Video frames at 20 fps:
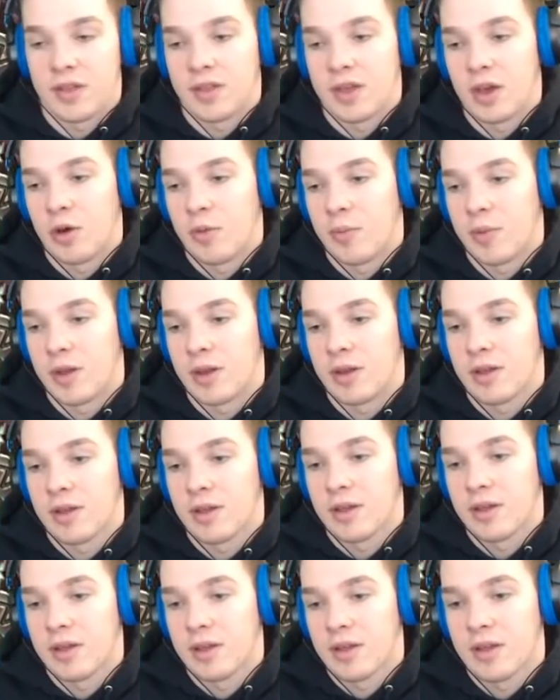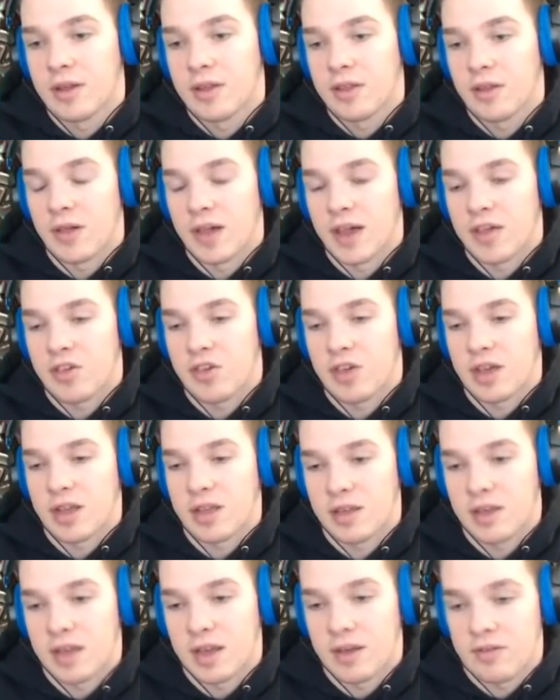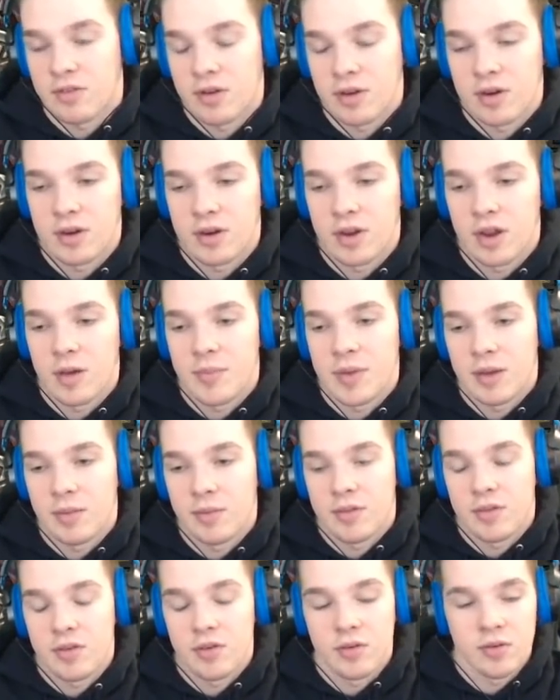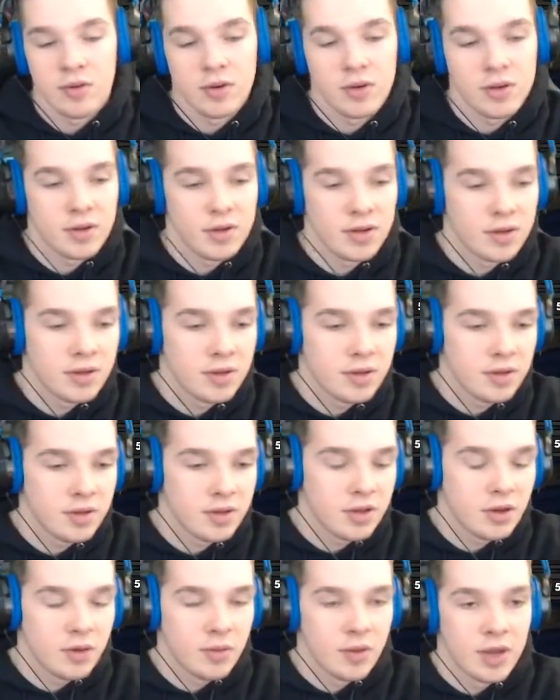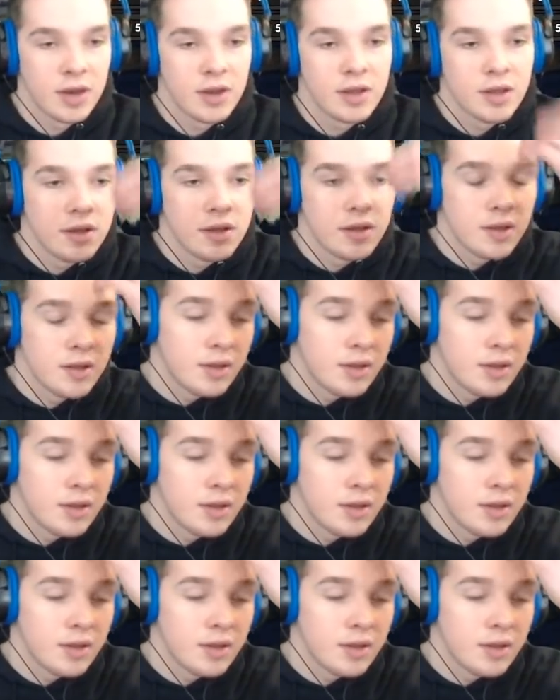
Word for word: play in the open, the last chance thing after not being able to go in.